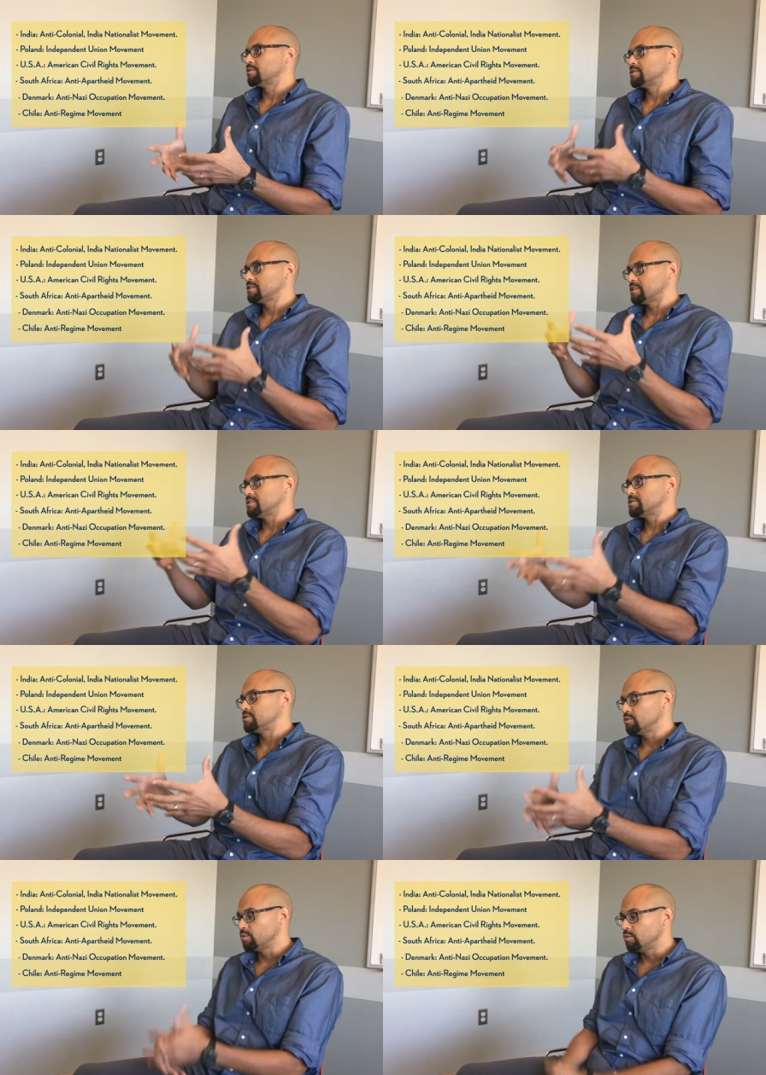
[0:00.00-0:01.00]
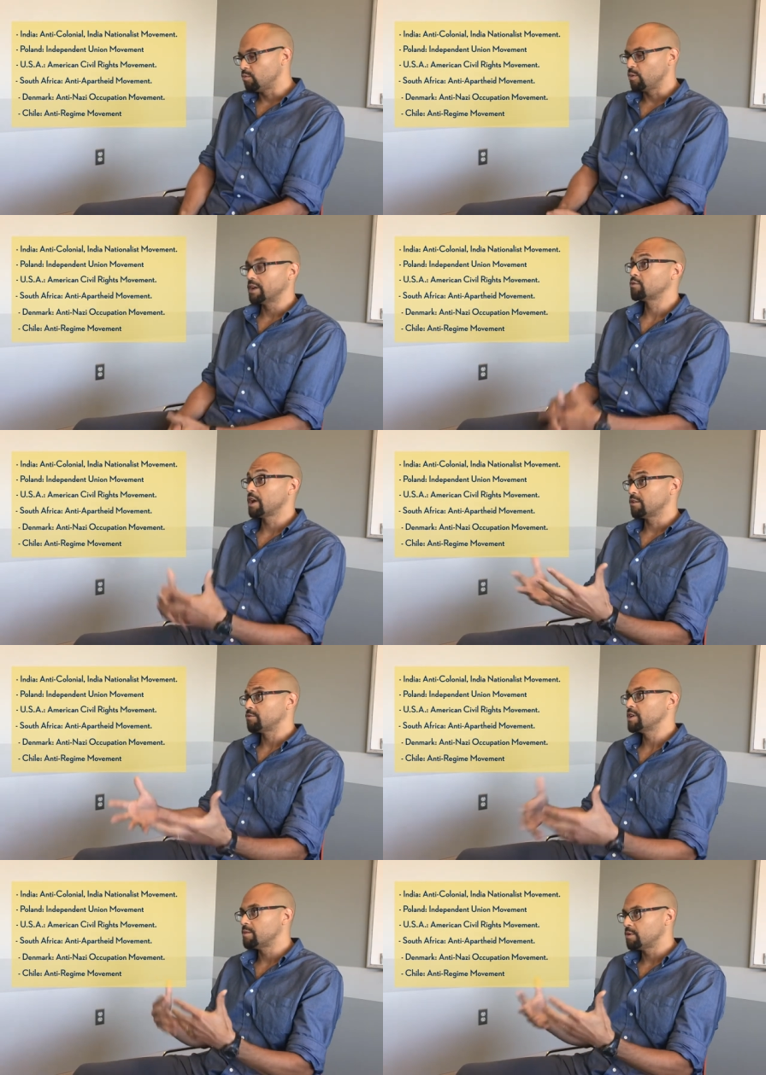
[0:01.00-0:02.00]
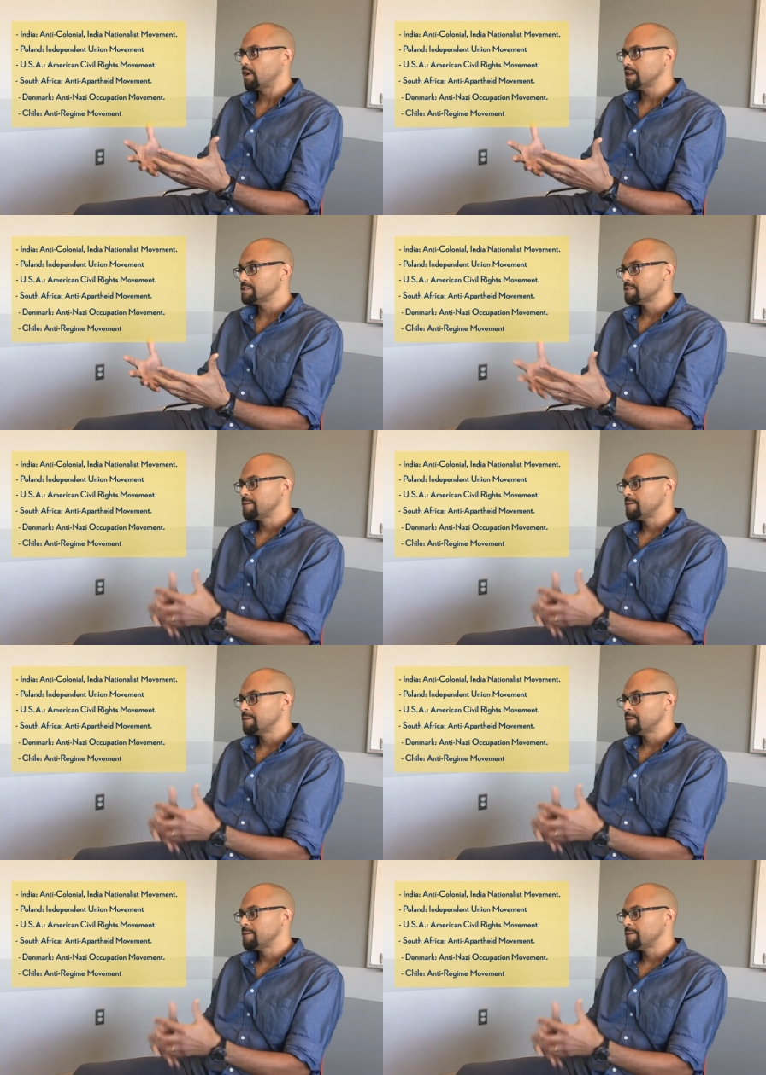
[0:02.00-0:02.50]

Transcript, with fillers: resistance to win greater freedom and rights.